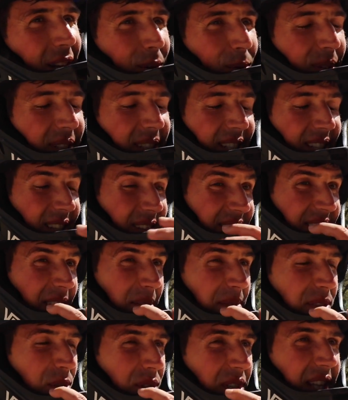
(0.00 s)
We did
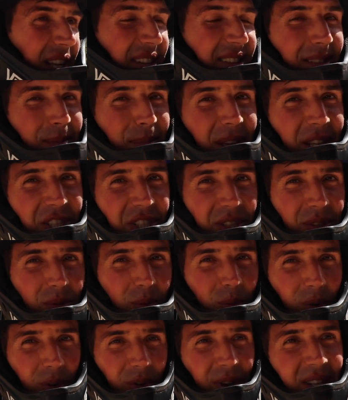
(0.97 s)
some sort of guesstimation
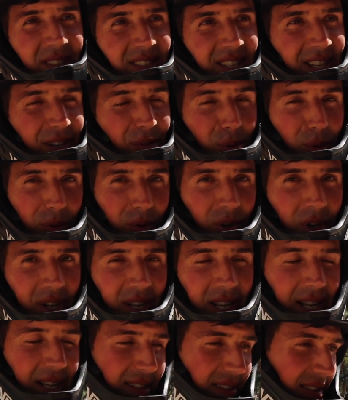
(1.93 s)
and we're around 10. If we're wrong,
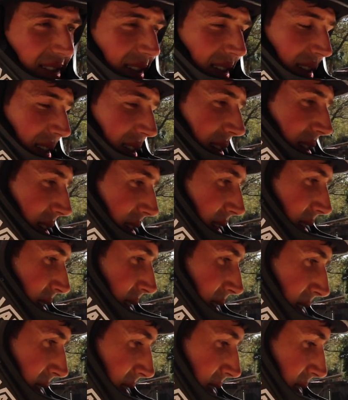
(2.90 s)
guys,
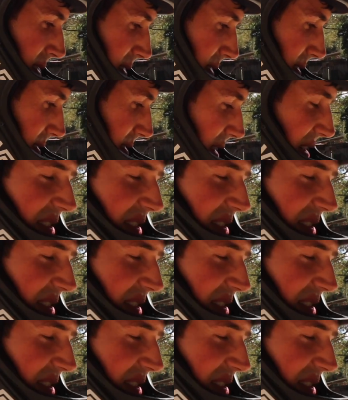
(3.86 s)
whatever.